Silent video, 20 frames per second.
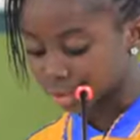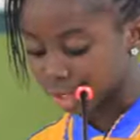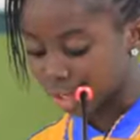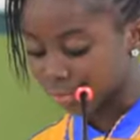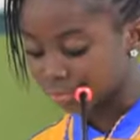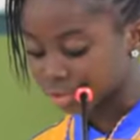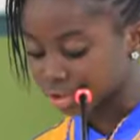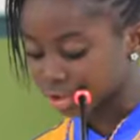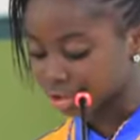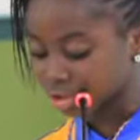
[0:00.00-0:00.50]
the
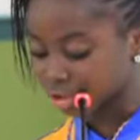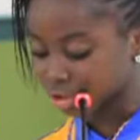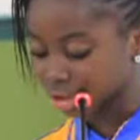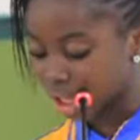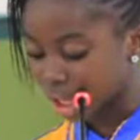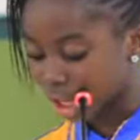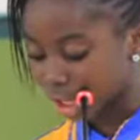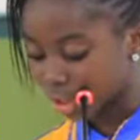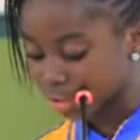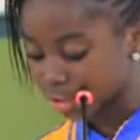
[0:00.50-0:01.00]
African
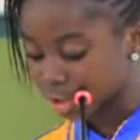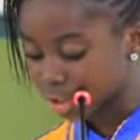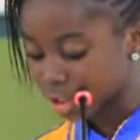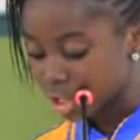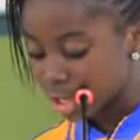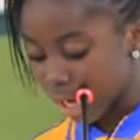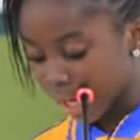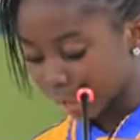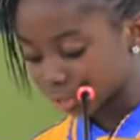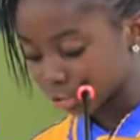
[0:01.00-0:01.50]
child
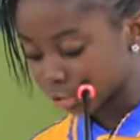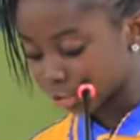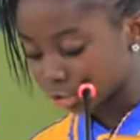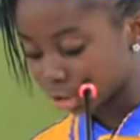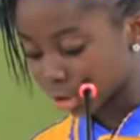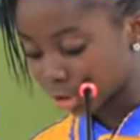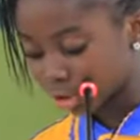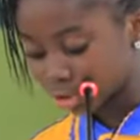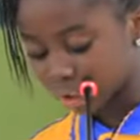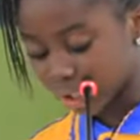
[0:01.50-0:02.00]
and to
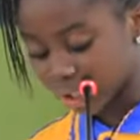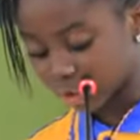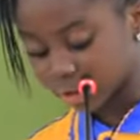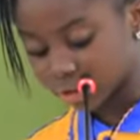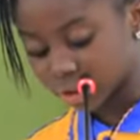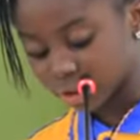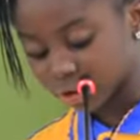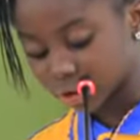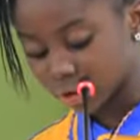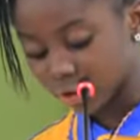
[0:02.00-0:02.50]
draw the
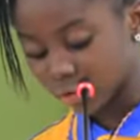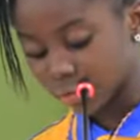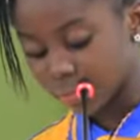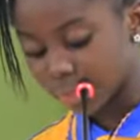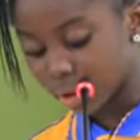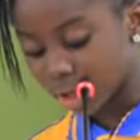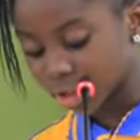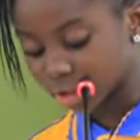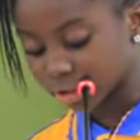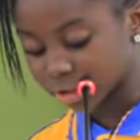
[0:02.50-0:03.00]
attention of
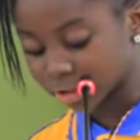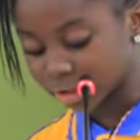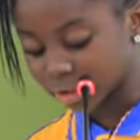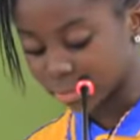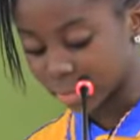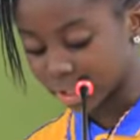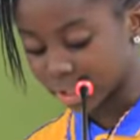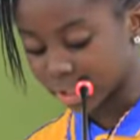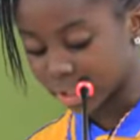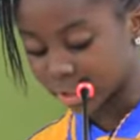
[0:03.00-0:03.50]

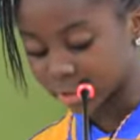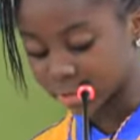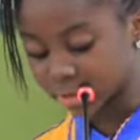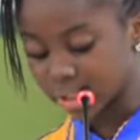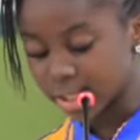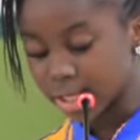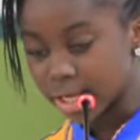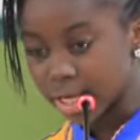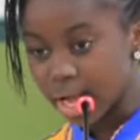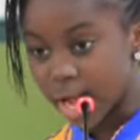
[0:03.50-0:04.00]
policymakers
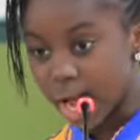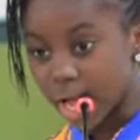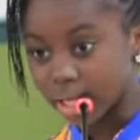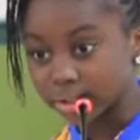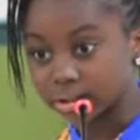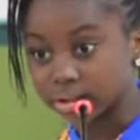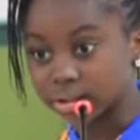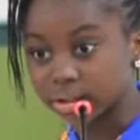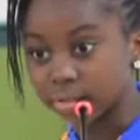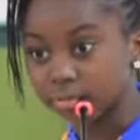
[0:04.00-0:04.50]

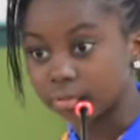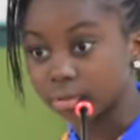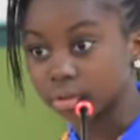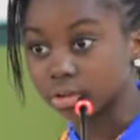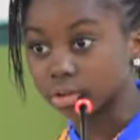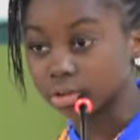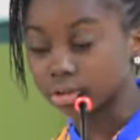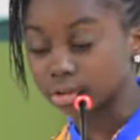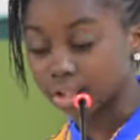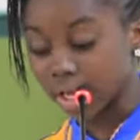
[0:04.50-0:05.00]
and the civil
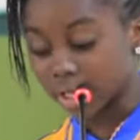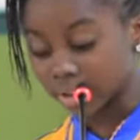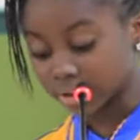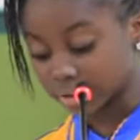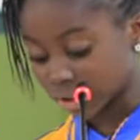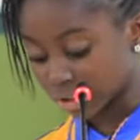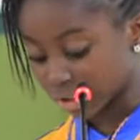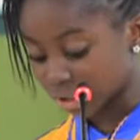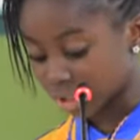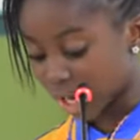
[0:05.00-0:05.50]

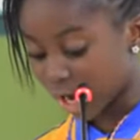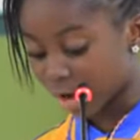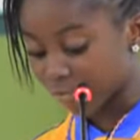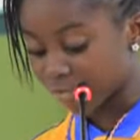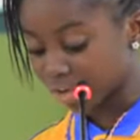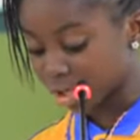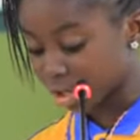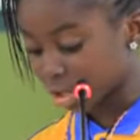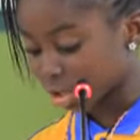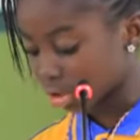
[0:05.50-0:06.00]
society in
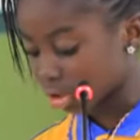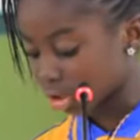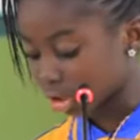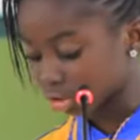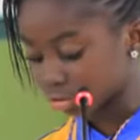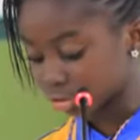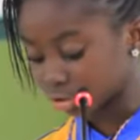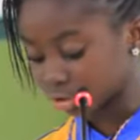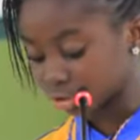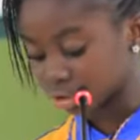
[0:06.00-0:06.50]
African
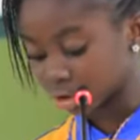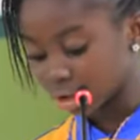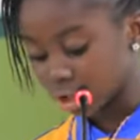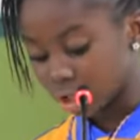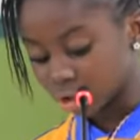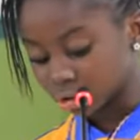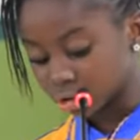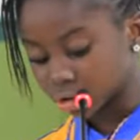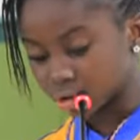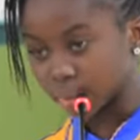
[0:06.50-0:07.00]
countries
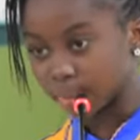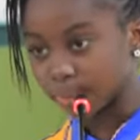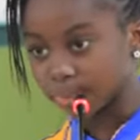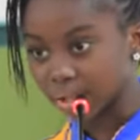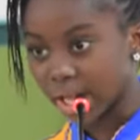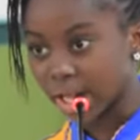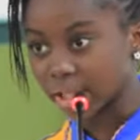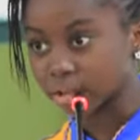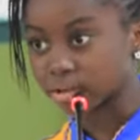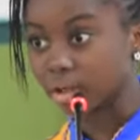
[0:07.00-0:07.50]
to the
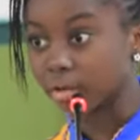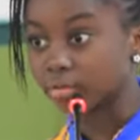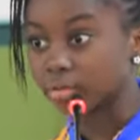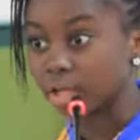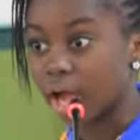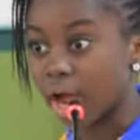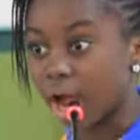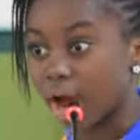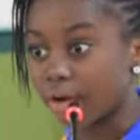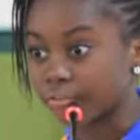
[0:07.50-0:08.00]
plight of
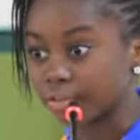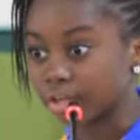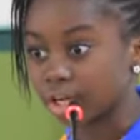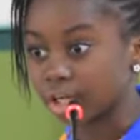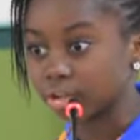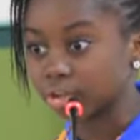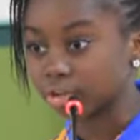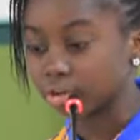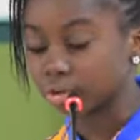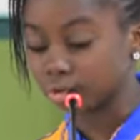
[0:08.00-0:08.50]
the
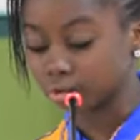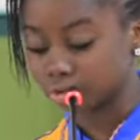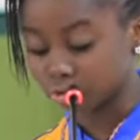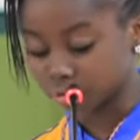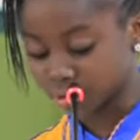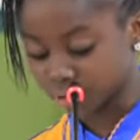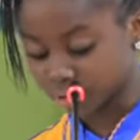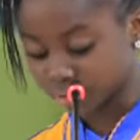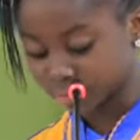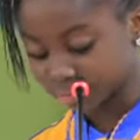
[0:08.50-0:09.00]
African
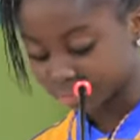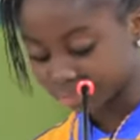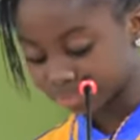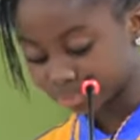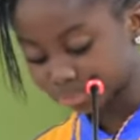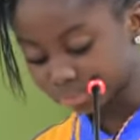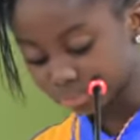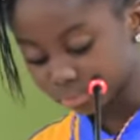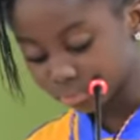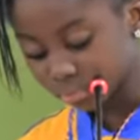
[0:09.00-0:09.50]
children.
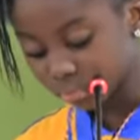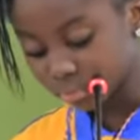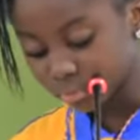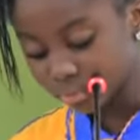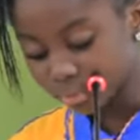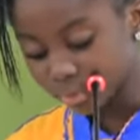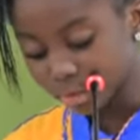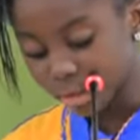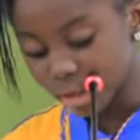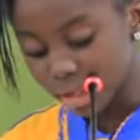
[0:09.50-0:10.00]

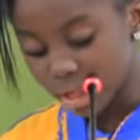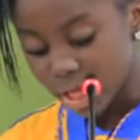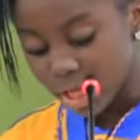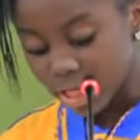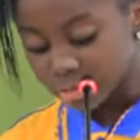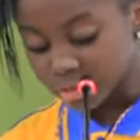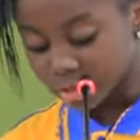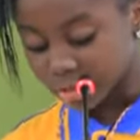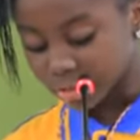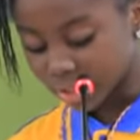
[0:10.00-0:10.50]

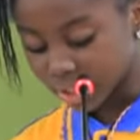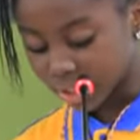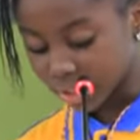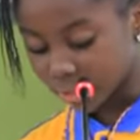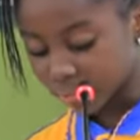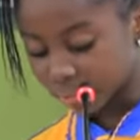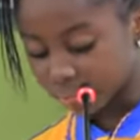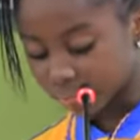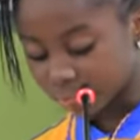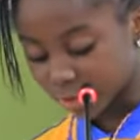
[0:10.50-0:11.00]
The
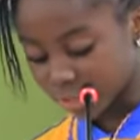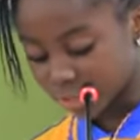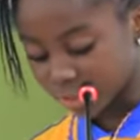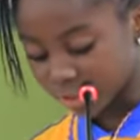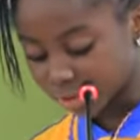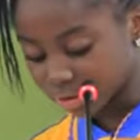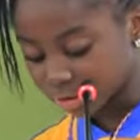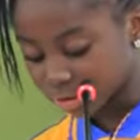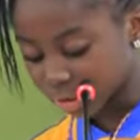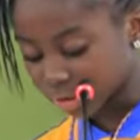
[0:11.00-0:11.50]
theme for
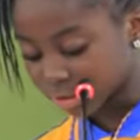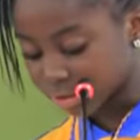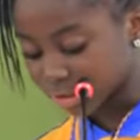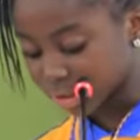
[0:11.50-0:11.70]
this year's